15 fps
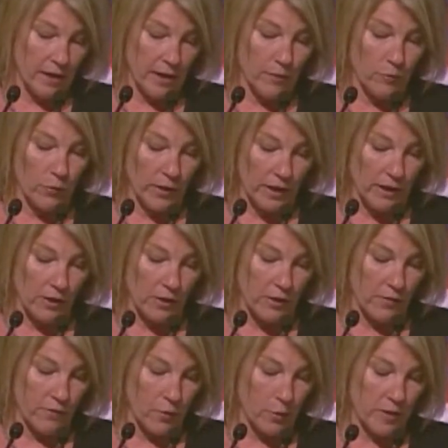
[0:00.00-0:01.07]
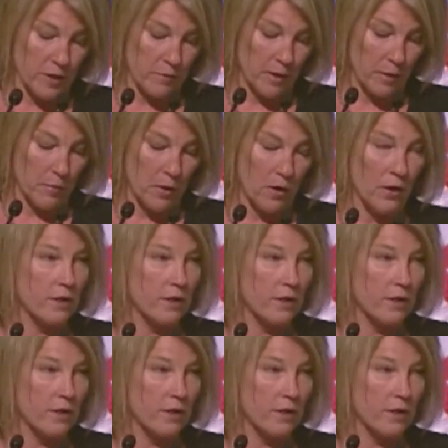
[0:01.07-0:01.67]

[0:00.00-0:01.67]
and I'm really looking forward to being